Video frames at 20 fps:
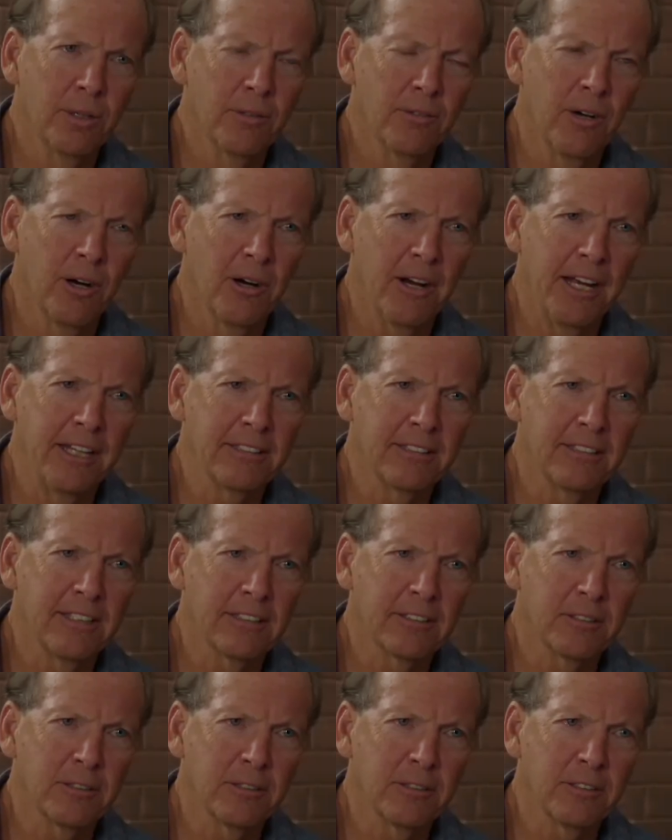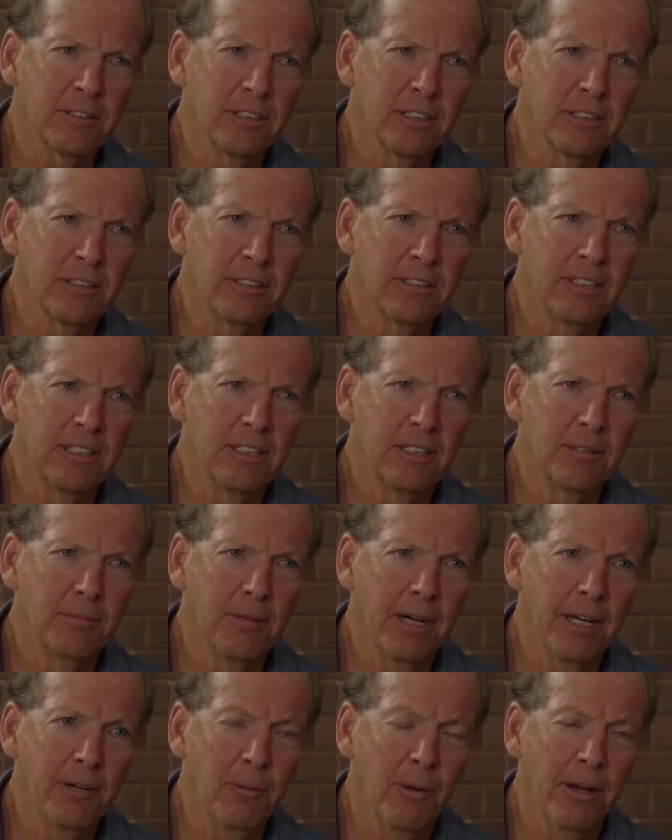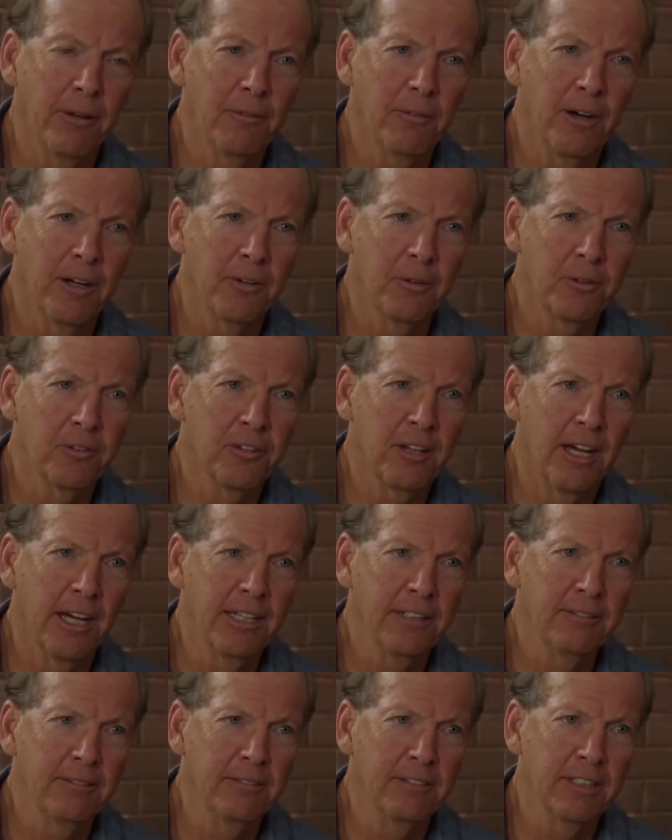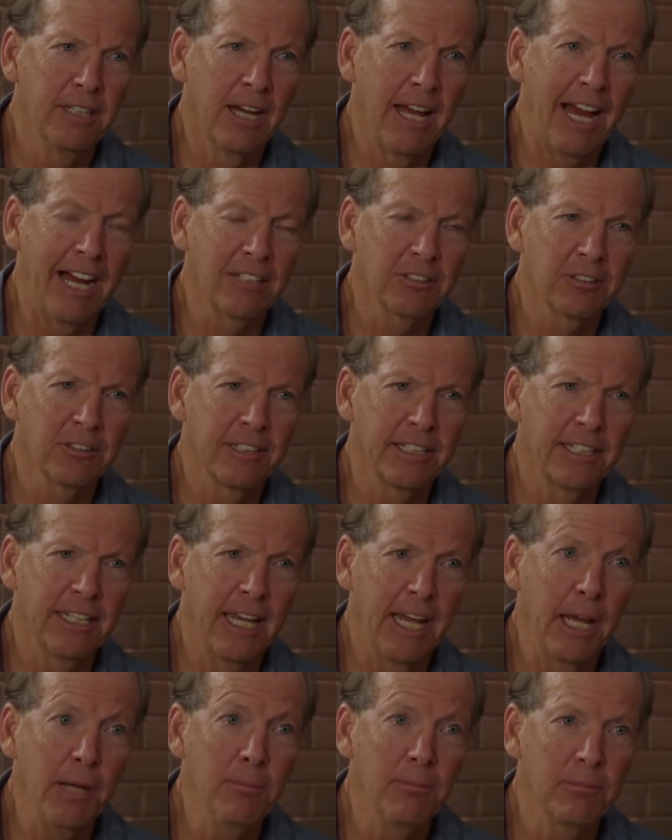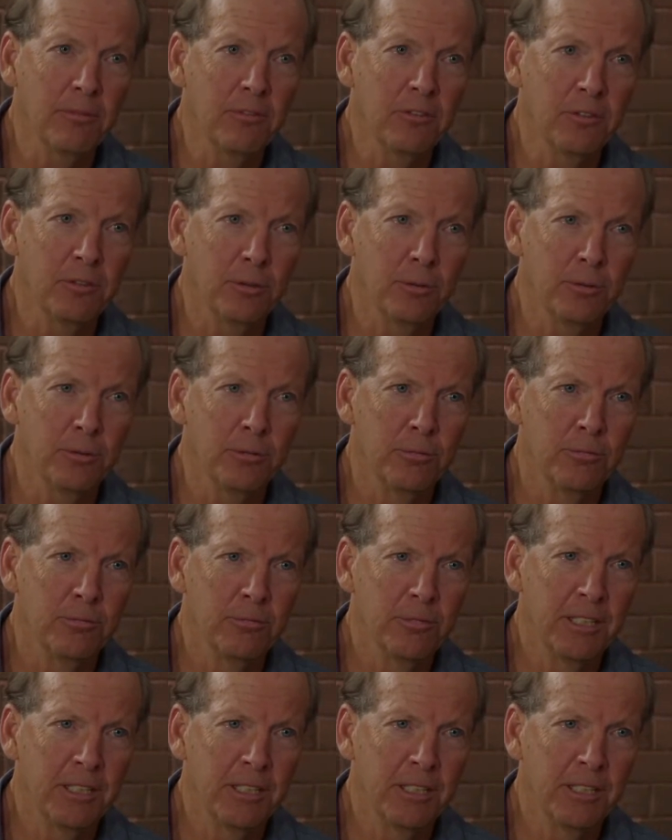of our ancestors on my grandfather's side actually came to